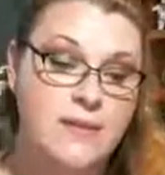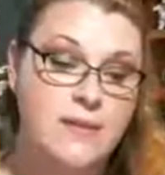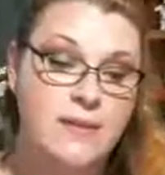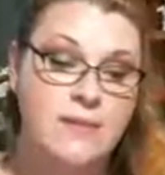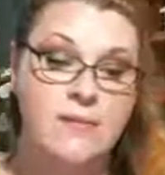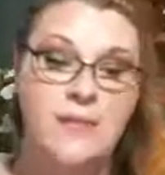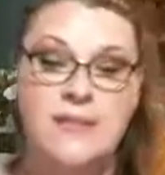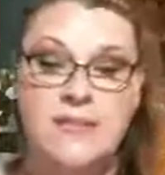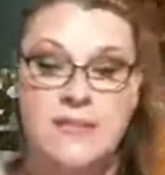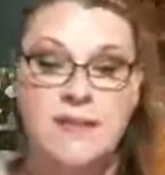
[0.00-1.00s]
to like
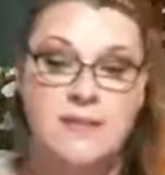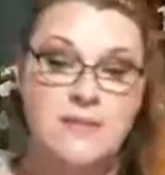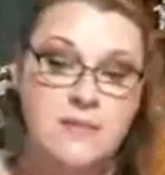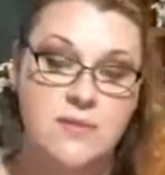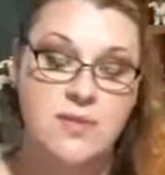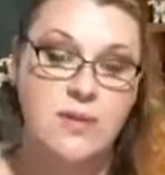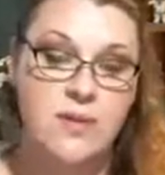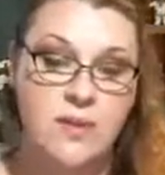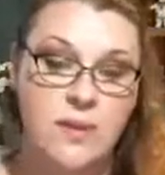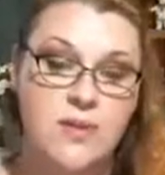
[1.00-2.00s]
discuss
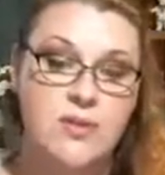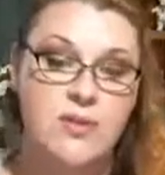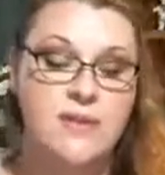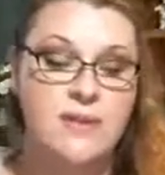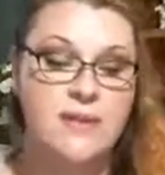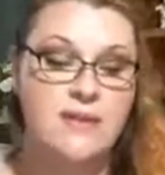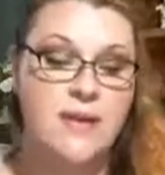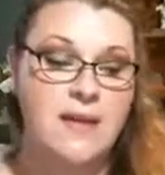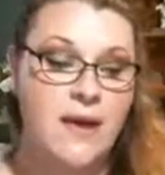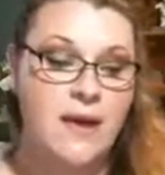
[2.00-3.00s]
security measures and things
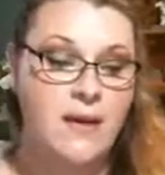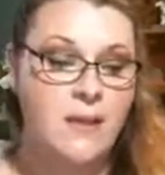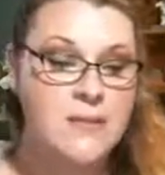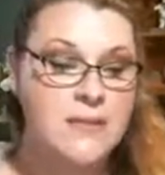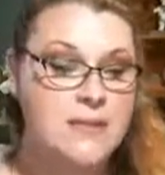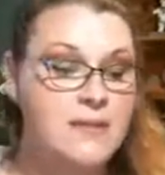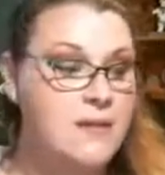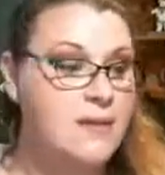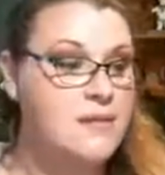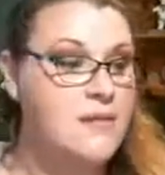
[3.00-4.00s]
like that, updates and
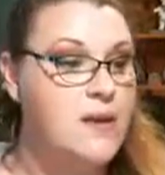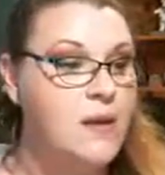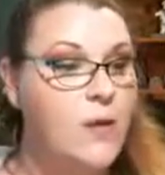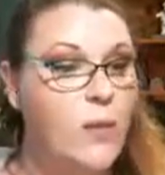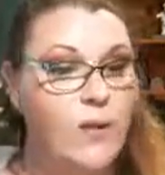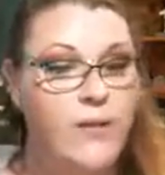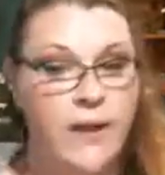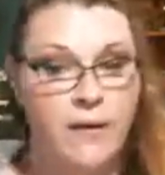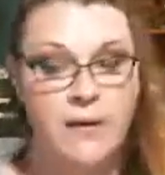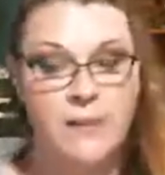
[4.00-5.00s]
things with
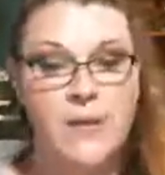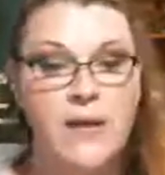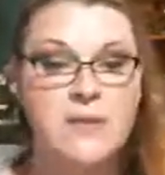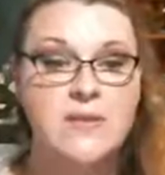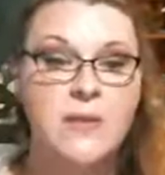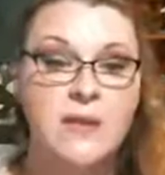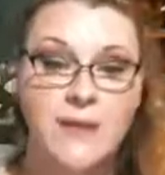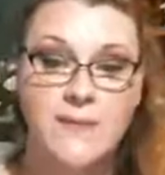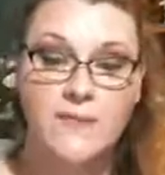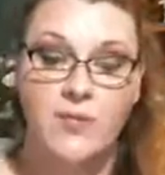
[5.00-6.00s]
Aaron. So he
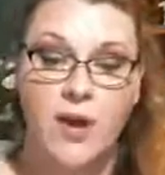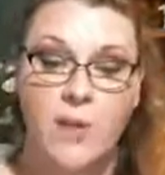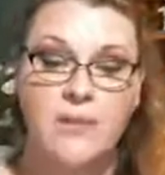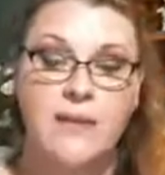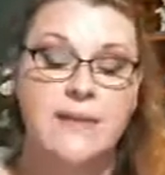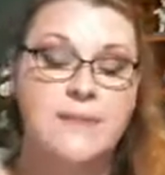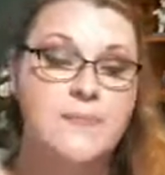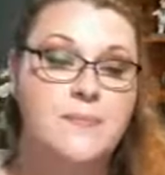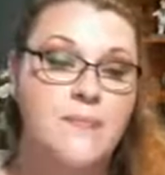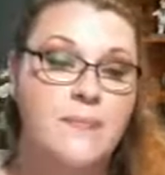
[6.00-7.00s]
leaves for a couple days,
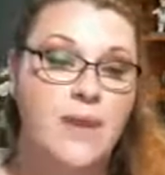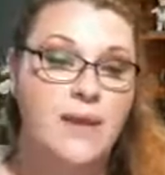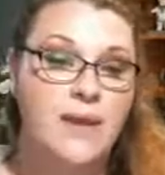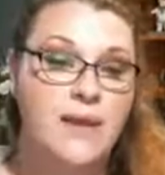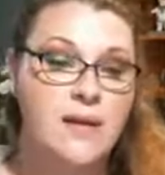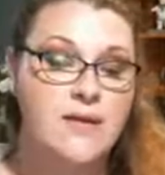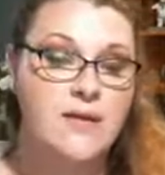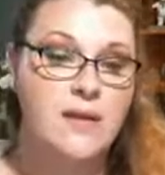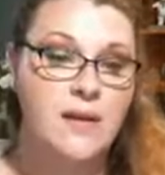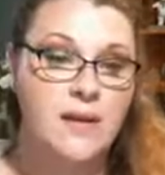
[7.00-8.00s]
and
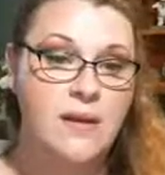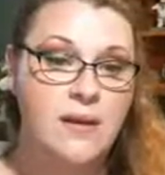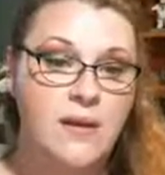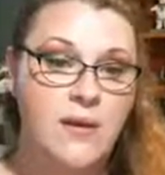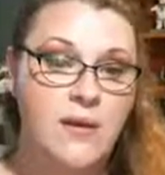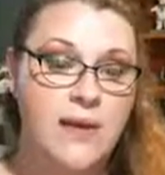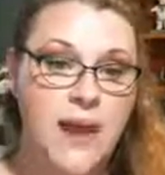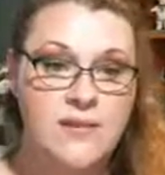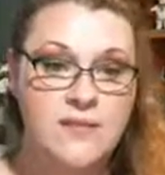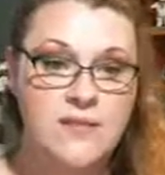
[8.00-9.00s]
he
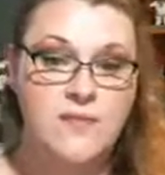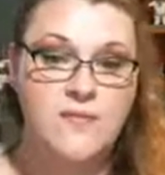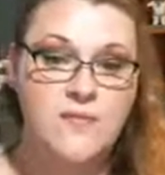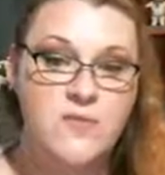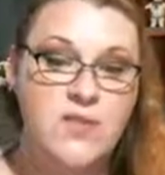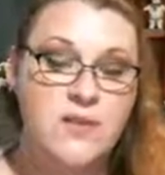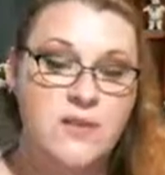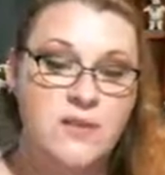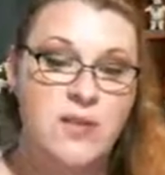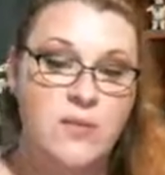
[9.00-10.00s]
asks her if she
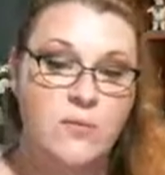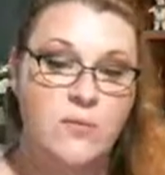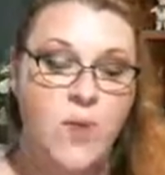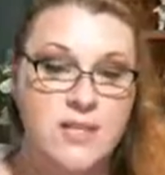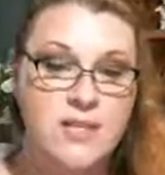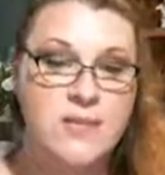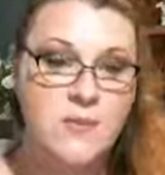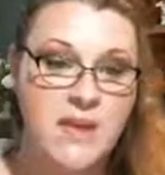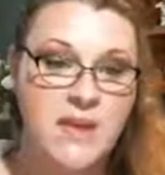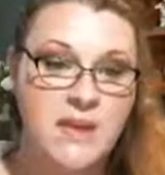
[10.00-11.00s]
could watch his
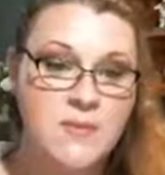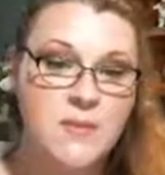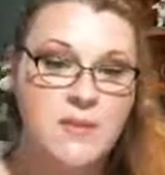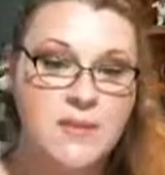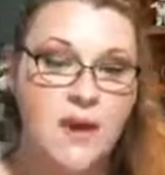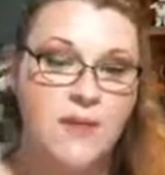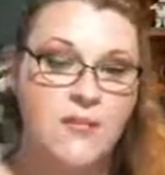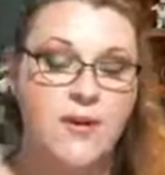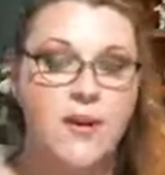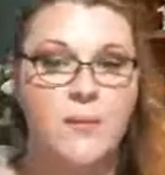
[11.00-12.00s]
place while he's gone
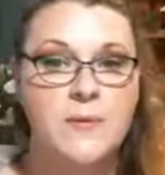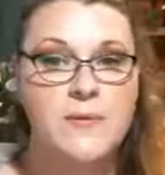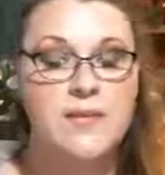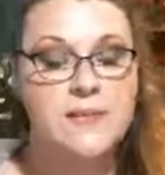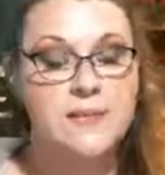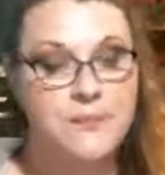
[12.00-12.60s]
for a couple days.